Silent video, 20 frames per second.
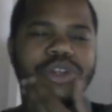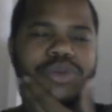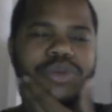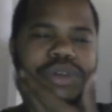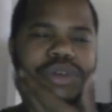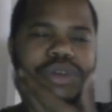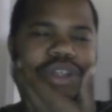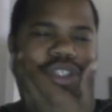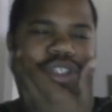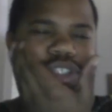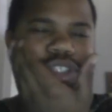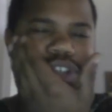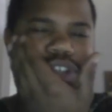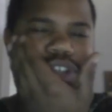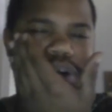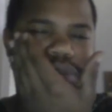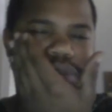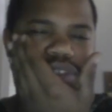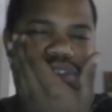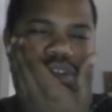when you really just
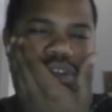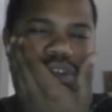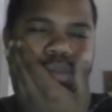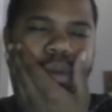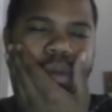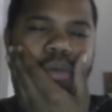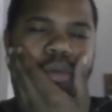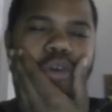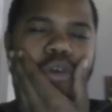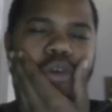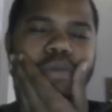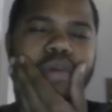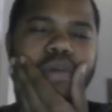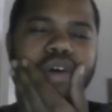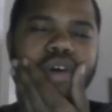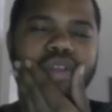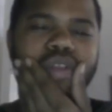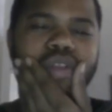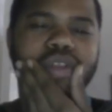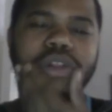go into the biblical
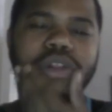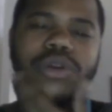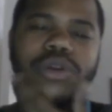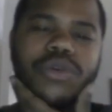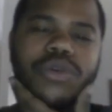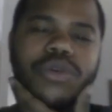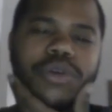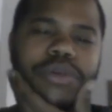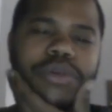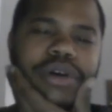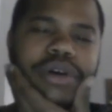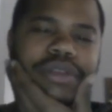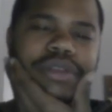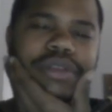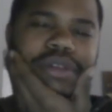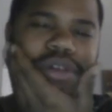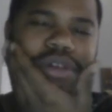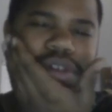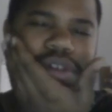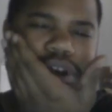month, the lunar month,
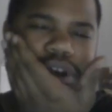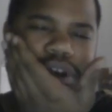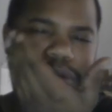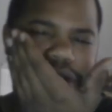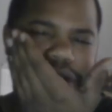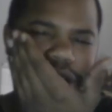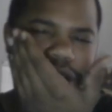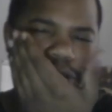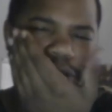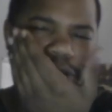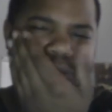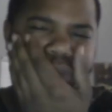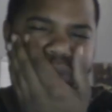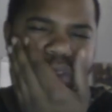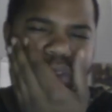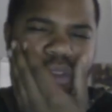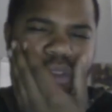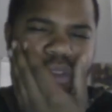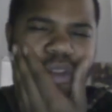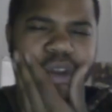all right,
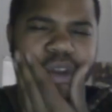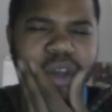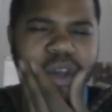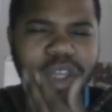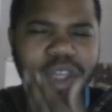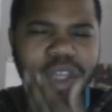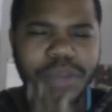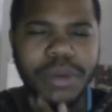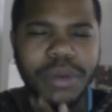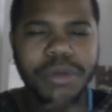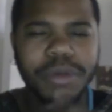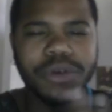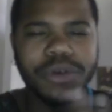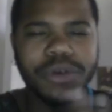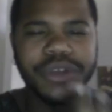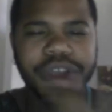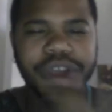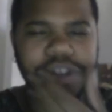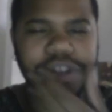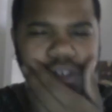the
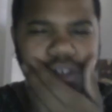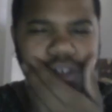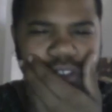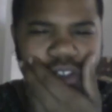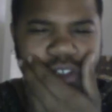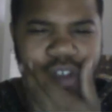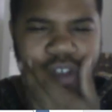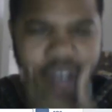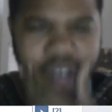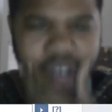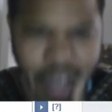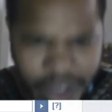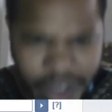biblical years,